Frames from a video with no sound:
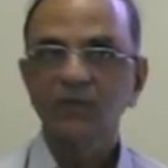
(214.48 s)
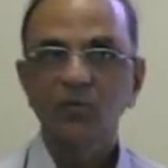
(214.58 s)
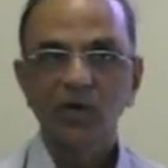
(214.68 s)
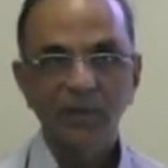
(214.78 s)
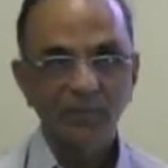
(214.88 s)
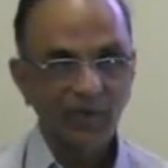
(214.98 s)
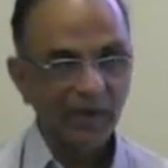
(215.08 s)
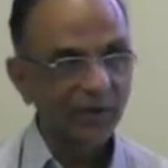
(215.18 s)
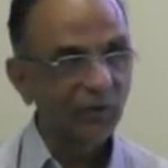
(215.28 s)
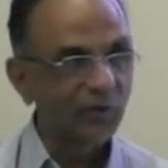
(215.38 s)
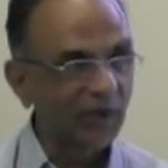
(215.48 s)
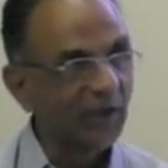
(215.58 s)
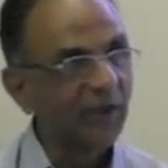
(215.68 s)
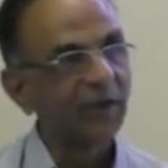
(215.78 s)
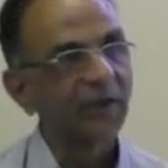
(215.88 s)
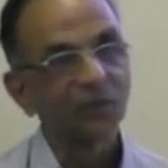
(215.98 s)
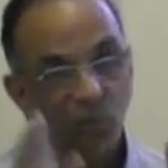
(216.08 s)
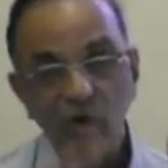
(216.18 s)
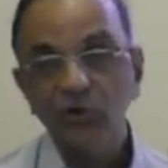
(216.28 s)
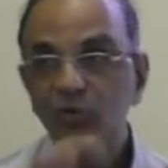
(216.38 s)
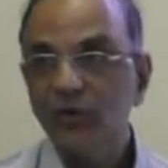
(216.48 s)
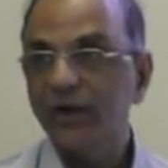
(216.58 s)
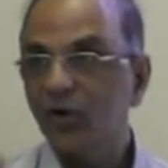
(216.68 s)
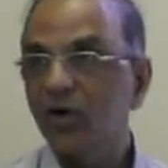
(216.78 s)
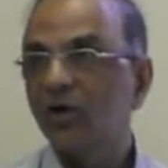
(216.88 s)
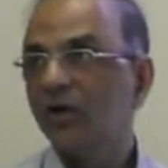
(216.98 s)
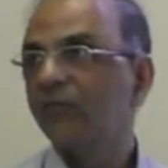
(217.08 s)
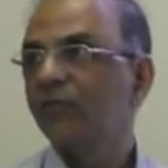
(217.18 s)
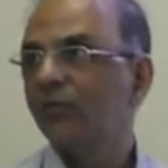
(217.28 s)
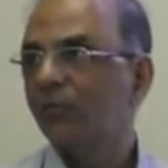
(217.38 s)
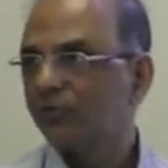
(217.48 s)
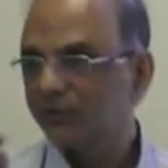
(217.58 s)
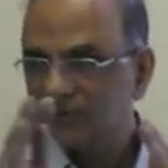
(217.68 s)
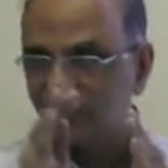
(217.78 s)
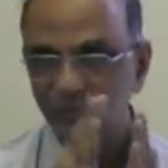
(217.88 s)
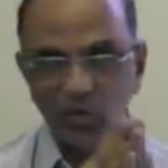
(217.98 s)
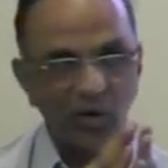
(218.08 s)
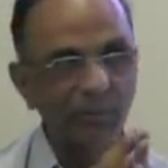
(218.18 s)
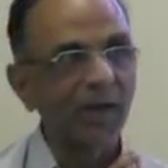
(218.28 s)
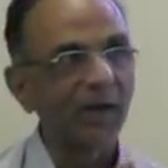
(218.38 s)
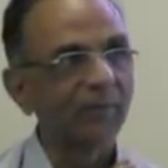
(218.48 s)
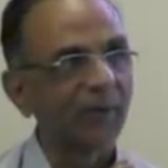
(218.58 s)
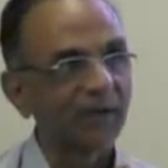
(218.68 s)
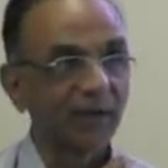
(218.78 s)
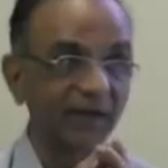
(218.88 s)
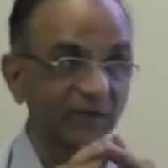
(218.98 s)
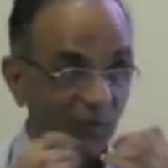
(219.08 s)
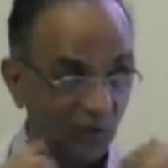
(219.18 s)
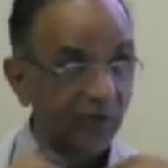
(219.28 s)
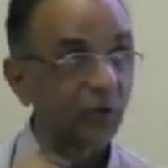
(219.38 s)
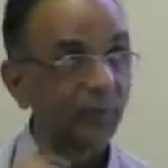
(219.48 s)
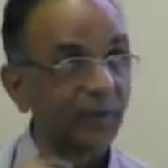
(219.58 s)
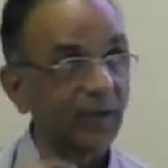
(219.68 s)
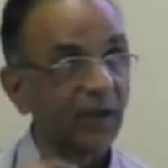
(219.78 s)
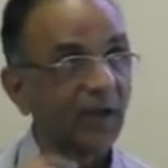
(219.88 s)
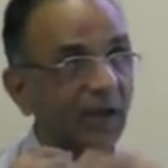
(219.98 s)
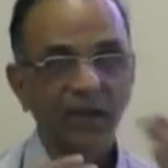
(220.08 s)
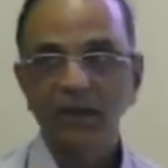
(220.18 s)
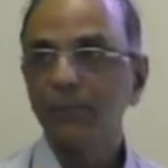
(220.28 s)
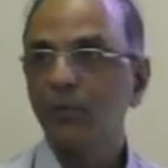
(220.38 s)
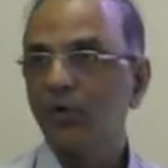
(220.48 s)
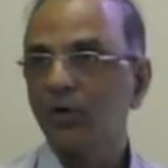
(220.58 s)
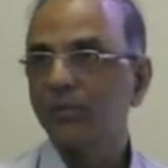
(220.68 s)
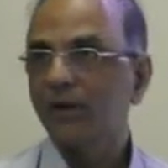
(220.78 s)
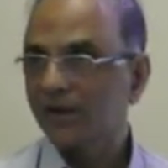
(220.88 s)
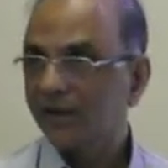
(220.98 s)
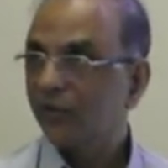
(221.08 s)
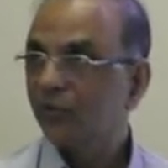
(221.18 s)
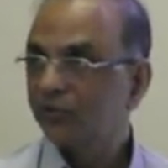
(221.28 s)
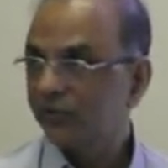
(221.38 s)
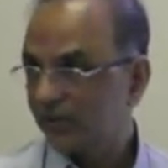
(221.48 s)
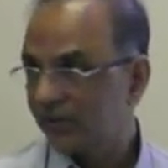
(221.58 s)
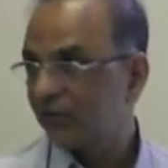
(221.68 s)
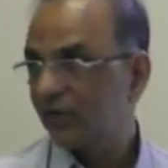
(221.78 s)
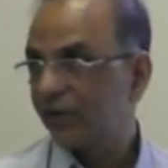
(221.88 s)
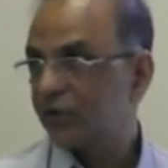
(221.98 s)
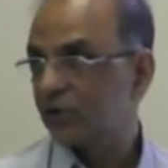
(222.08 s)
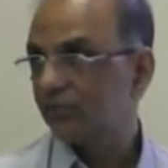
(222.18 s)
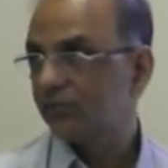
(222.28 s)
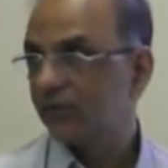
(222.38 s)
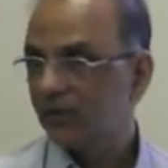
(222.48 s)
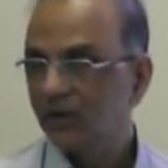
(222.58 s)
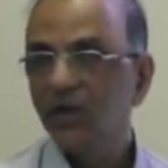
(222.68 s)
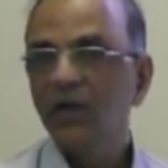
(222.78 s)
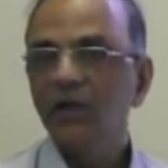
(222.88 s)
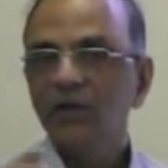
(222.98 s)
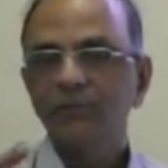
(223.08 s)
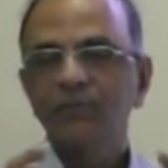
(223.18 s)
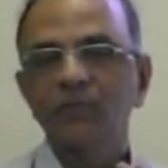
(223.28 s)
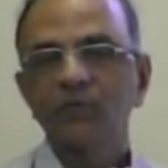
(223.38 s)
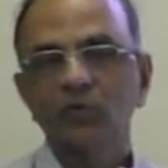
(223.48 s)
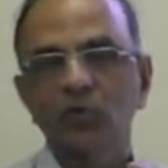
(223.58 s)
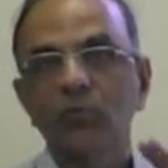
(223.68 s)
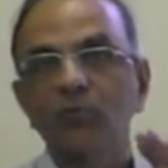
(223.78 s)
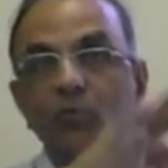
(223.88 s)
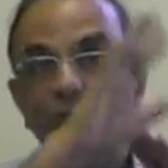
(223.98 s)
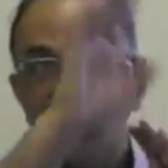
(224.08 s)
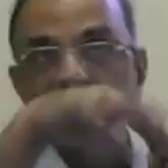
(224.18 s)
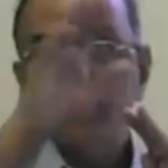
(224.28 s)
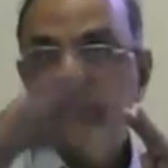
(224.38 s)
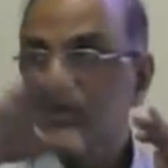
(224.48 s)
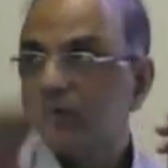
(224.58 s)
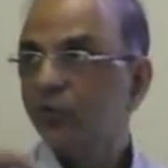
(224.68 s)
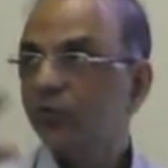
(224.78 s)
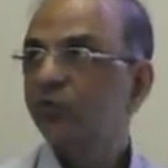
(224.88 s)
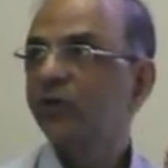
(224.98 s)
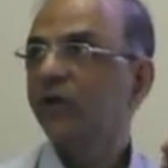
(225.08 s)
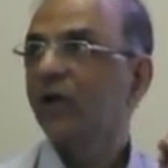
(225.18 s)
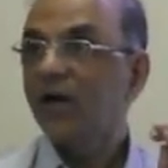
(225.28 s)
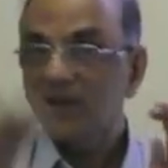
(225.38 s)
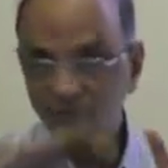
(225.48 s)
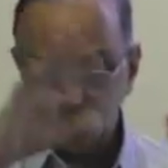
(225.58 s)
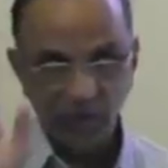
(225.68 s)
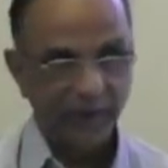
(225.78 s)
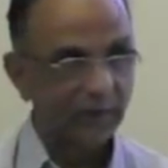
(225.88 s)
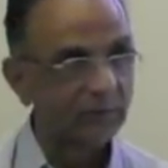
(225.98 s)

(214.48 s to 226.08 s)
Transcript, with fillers: What I'm trying to tell here is what you cannot learn from books. It's a small part, but that's according to me an important part, like you'll see in this lecture. Yeah. So whatever you see, ask why.